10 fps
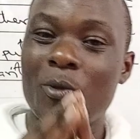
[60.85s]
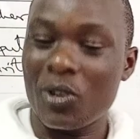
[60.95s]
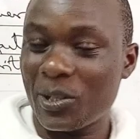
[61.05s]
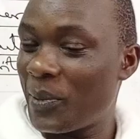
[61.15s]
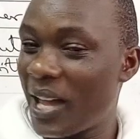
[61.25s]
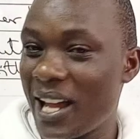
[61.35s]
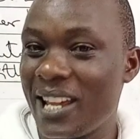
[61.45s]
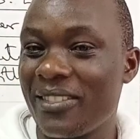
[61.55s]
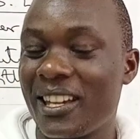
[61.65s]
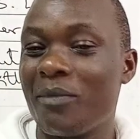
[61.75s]
was
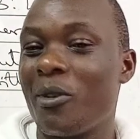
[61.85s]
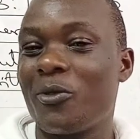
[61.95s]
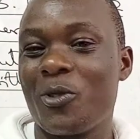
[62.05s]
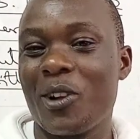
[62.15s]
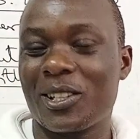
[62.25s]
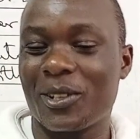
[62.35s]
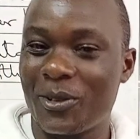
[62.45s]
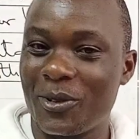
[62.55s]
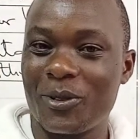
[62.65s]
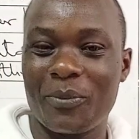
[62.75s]
pairing the name of your
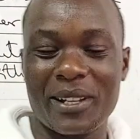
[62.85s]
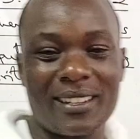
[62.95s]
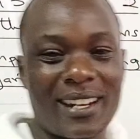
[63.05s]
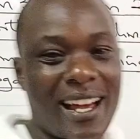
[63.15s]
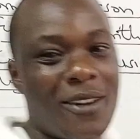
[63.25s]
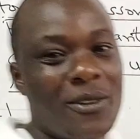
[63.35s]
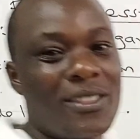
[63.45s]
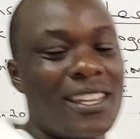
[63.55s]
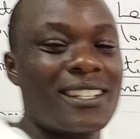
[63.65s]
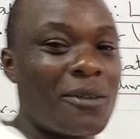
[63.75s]
school, but now
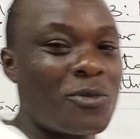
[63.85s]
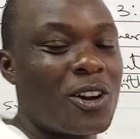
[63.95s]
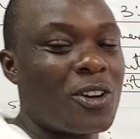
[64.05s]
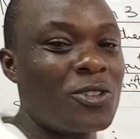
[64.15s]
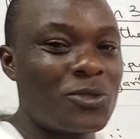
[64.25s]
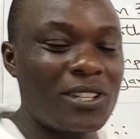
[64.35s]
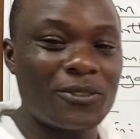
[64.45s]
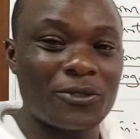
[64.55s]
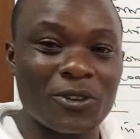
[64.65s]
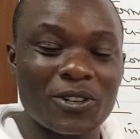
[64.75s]
the exam you are going to sit
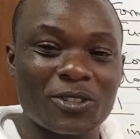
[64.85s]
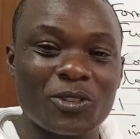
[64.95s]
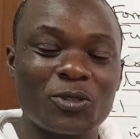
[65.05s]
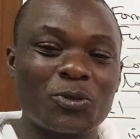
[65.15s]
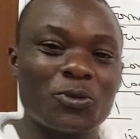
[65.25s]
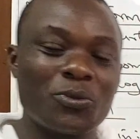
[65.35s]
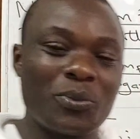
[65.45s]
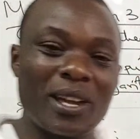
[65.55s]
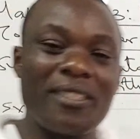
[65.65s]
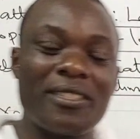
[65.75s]
for is going to
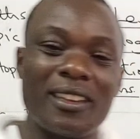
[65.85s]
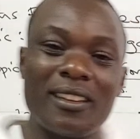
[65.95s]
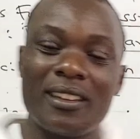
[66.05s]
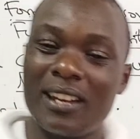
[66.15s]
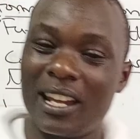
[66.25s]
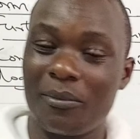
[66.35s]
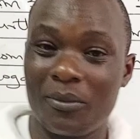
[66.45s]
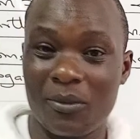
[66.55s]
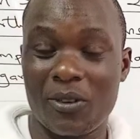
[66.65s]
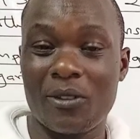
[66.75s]
pair the
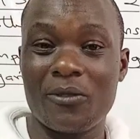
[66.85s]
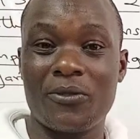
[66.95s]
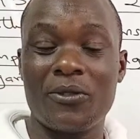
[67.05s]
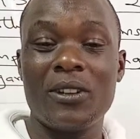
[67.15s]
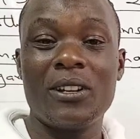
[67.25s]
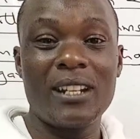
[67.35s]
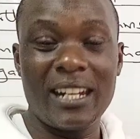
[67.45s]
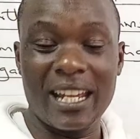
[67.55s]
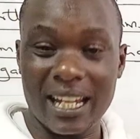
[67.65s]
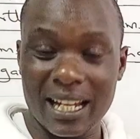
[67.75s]
name of
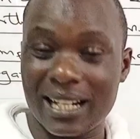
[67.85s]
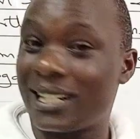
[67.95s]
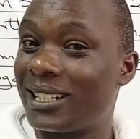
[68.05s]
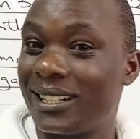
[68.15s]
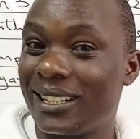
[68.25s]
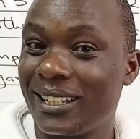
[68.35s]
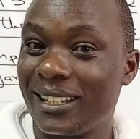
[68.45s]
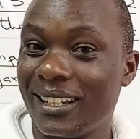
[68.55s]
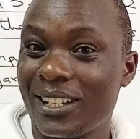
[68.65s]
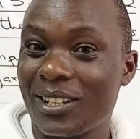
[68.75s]
NEC.
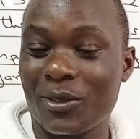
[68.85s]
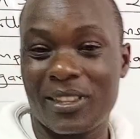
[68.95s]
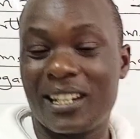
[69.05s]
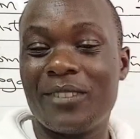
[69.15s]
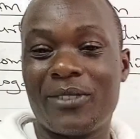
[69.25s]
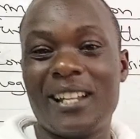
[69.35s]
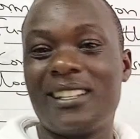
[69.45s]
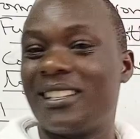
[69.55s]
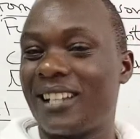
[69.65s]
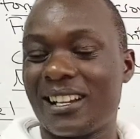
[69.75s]
So the difference
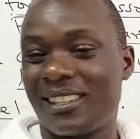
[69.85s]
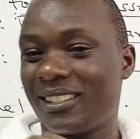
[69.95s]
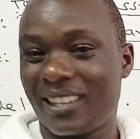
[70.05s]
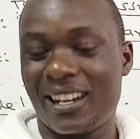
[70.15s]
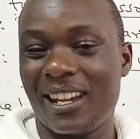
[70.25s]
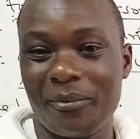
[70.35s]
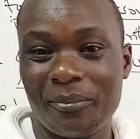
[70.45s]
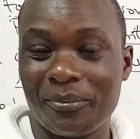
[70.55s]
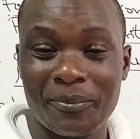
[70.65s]
is just that the name.